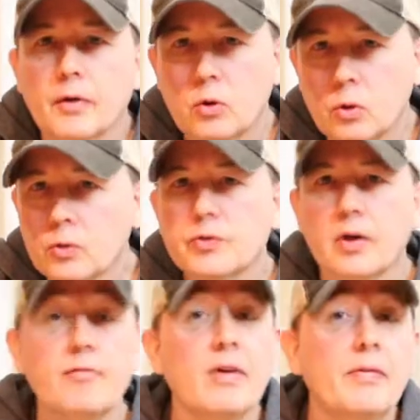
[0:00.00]
cool
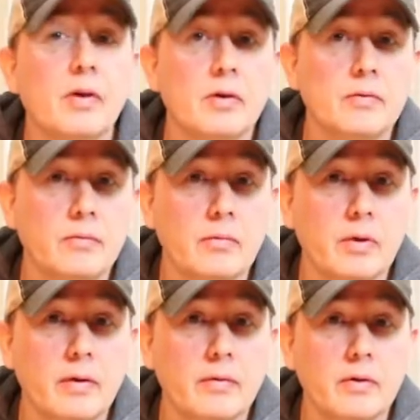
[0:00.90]
stuff that
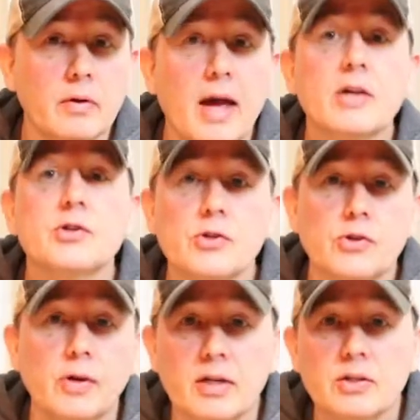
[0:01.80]
the extra
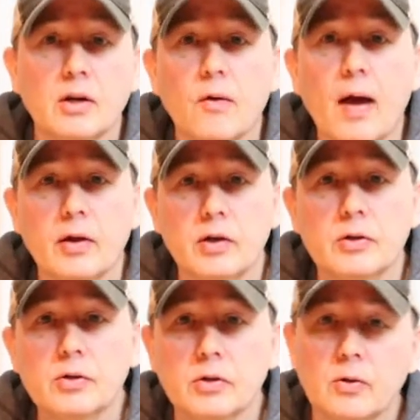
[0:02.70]
strings can allow you to
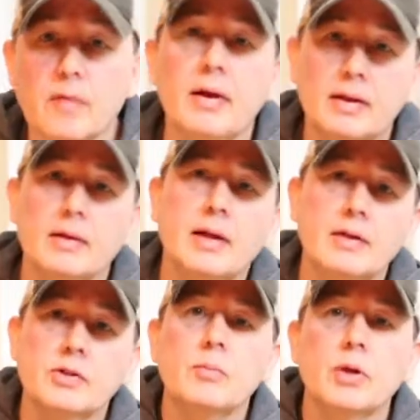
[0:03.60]
do. I think that's
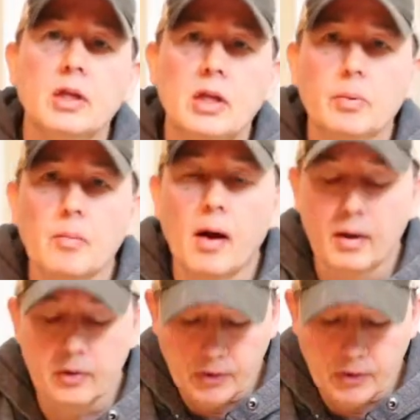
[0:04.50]
something to keep in mind,